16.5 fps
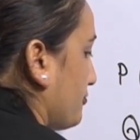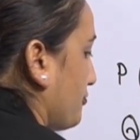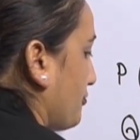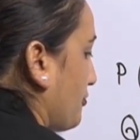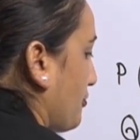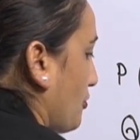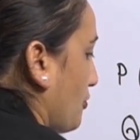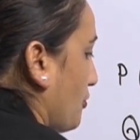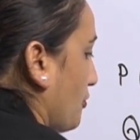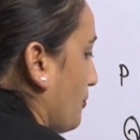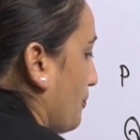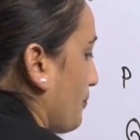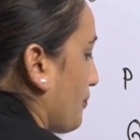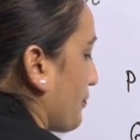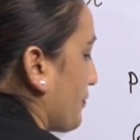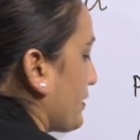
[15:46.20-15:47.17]
4.
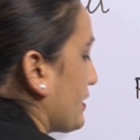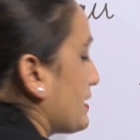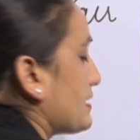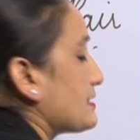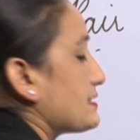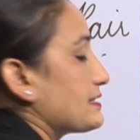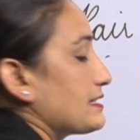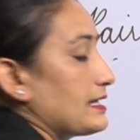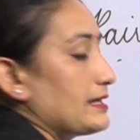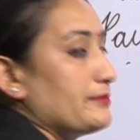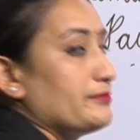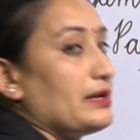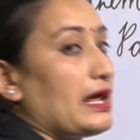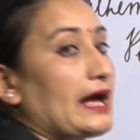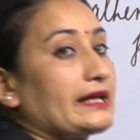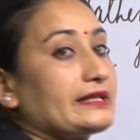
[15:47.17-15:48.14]
Same
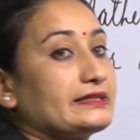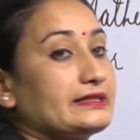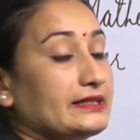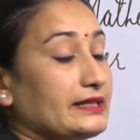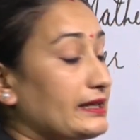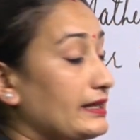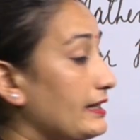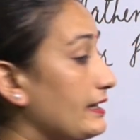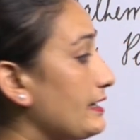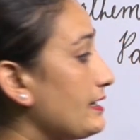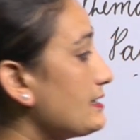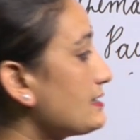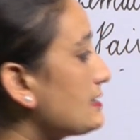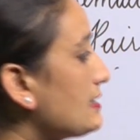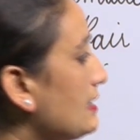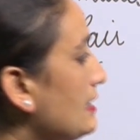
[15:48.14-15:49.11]
like
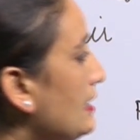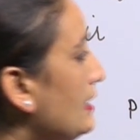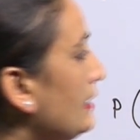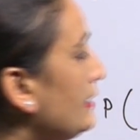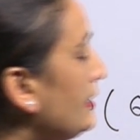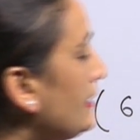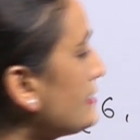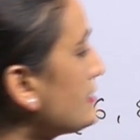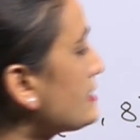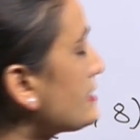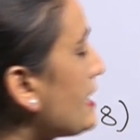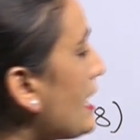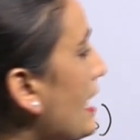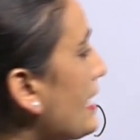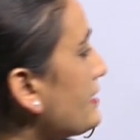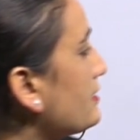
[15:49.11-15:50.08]
this. Let's
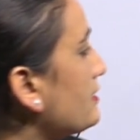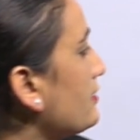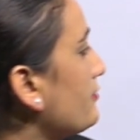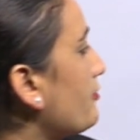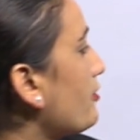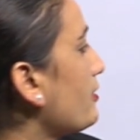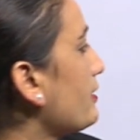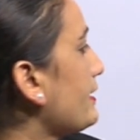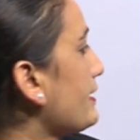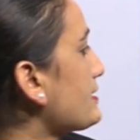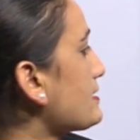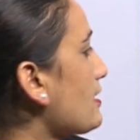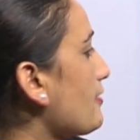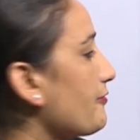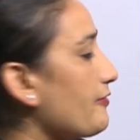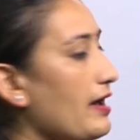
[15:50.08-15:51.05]
write the vertex
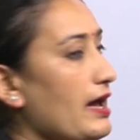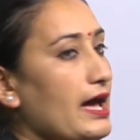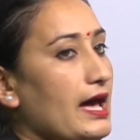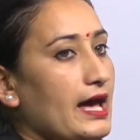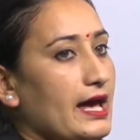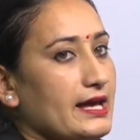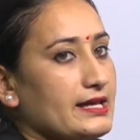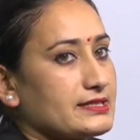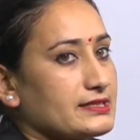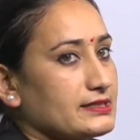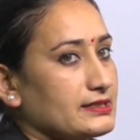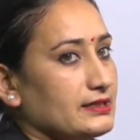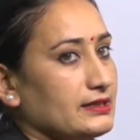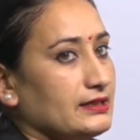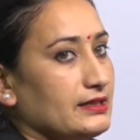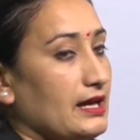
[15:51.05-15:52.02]
of S.
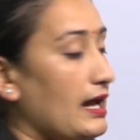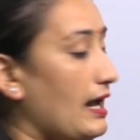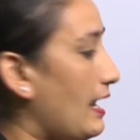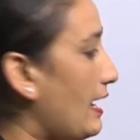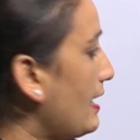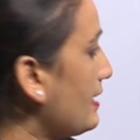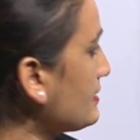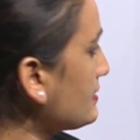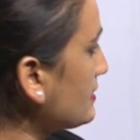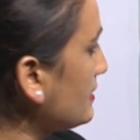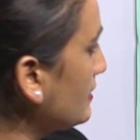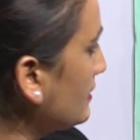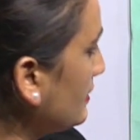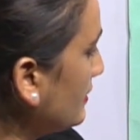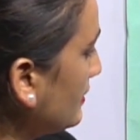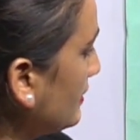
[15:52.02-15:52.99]
S.
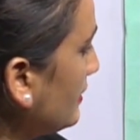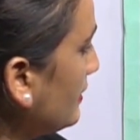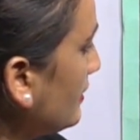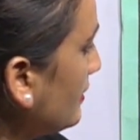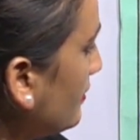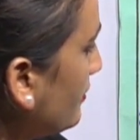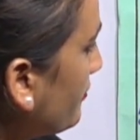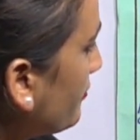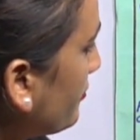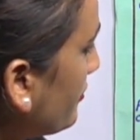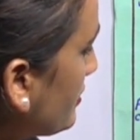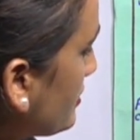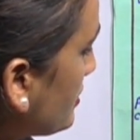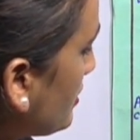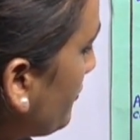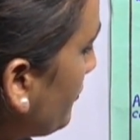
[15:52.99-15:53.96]

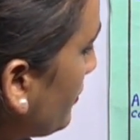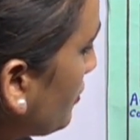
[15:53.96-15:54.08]
First of all,